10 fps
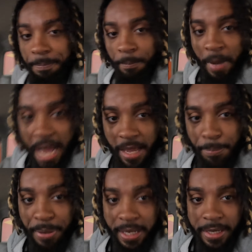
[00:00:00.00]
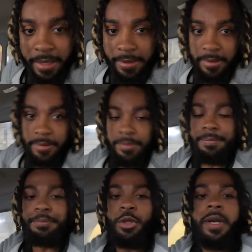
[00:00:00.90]
My opinion,
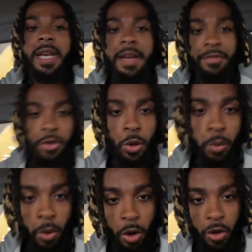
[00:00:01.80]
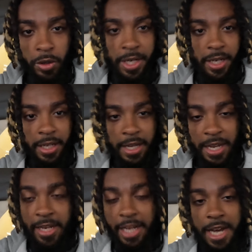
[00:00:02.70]
you could never go wrong getting in
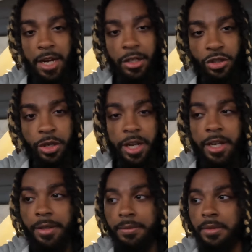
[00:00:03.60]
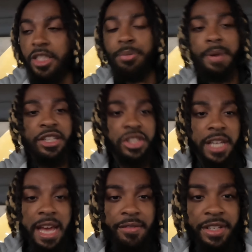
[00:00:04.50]
any kind of trade,
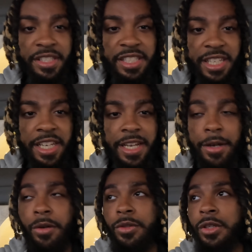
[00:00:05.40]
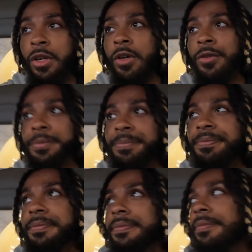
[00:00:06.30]
especially having a CDL. You know,
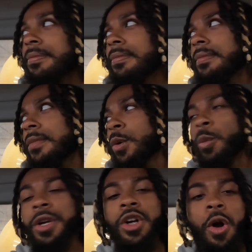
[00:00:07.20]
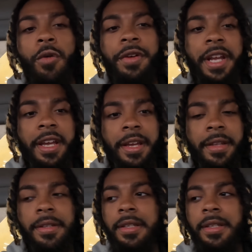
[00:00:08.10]
when COVID hit,